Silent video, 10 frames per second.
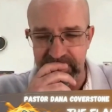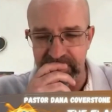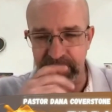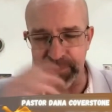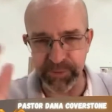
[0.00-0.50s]

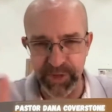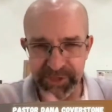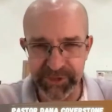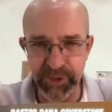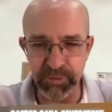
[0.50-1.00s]
But between the
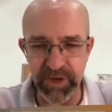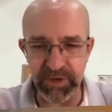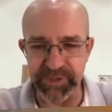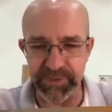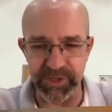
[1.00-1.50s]
two
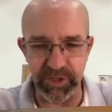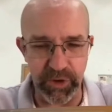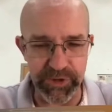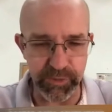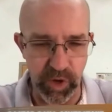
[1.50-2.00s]
runners, there was a
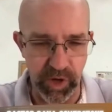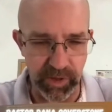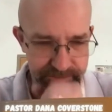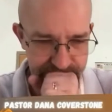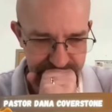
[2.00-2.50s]
large
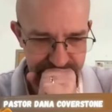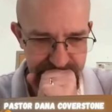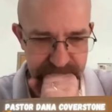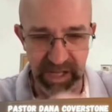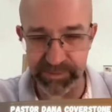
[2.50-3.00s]
wall,
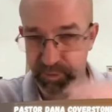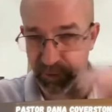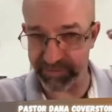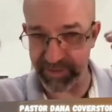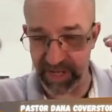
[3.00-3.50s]
probably 20
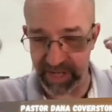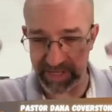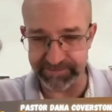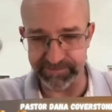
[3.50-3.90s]
feet high.